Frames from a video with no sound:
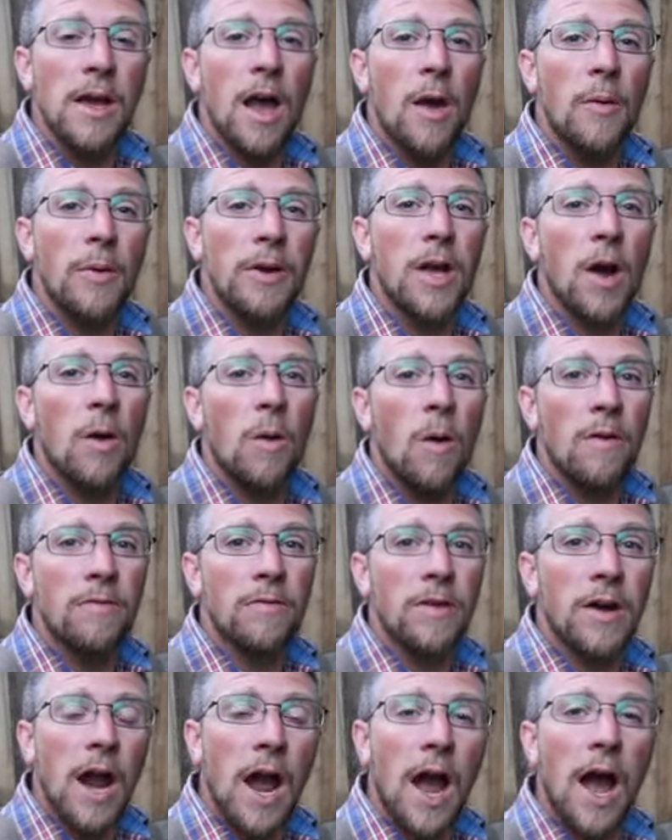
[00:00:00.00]
and we'd go
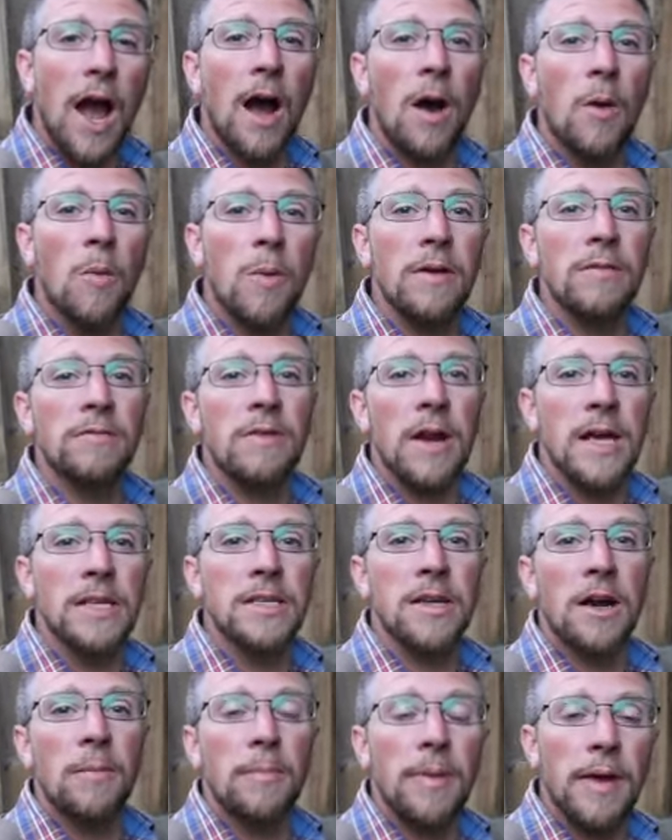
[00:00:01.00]
over how we
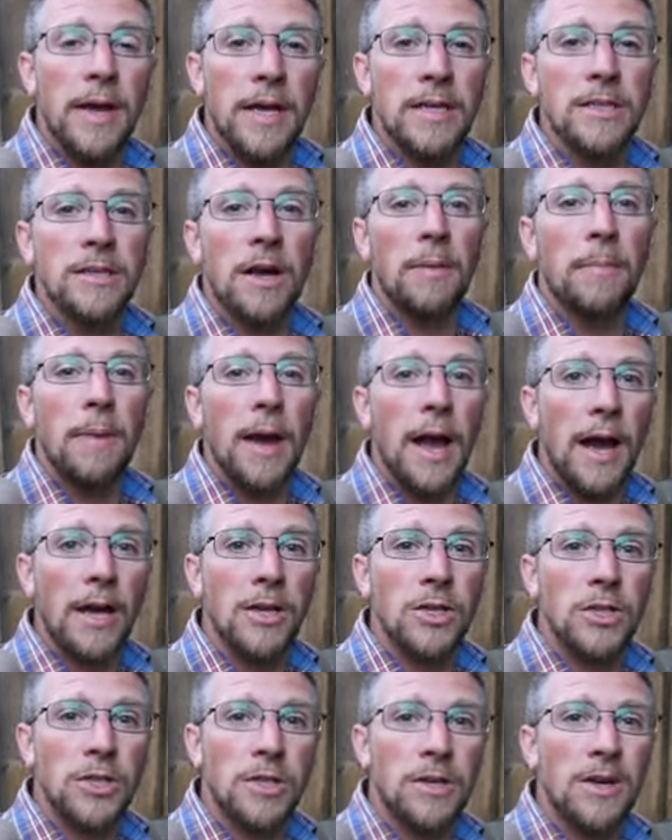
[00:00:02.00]
raise our pigs on
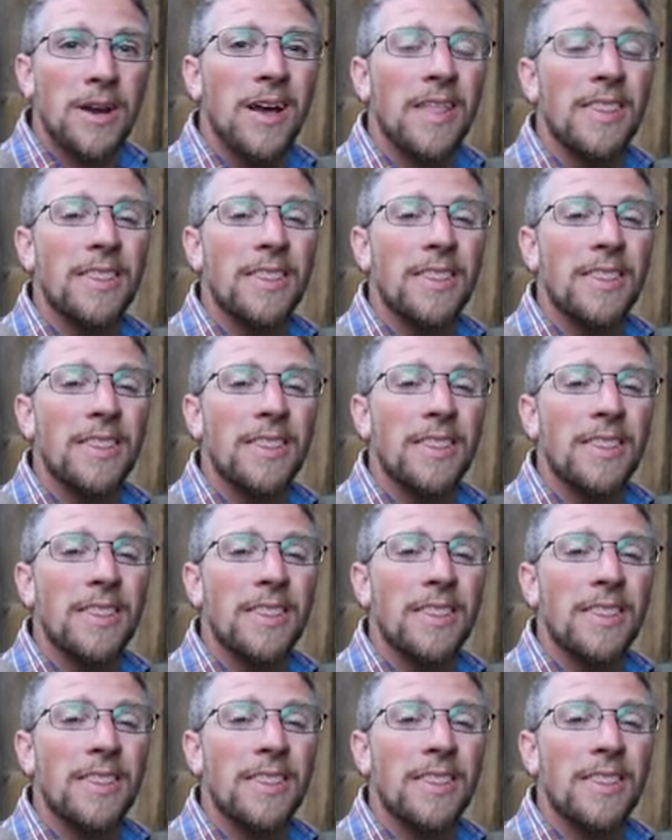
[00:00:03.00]
pasture,